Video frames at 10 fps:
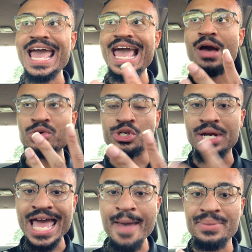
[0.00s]
And what's going
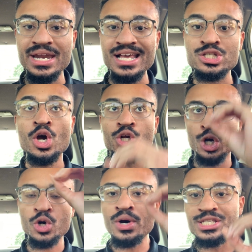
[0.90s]
to happen is
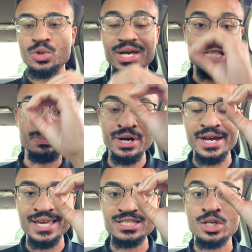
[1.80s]
you're going to
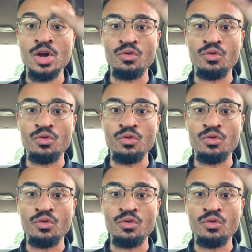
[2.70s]
experience